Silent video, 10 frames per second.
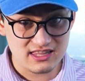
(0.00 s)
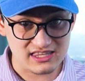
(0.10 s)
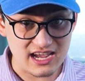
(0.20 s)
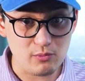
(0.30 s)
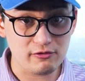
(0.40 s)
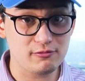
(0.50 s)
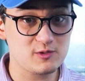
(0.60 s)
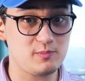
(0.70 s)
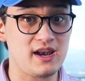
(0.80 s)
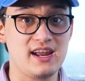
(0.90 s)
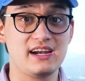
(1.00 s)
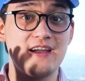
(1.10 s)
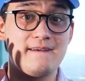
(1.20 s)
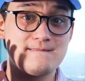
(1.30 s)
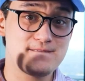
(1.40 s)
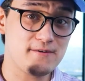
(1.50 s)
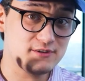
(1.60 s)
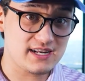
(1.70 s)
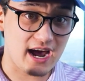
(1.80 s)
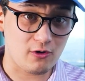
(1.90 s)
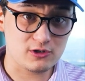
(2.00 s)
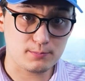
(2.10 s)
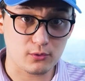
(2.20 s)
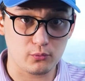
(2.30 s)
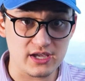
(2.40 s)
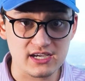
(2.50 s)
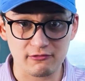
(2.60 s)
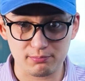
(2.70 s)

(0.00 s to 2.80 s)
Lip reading: they went from spending 15 hours per week of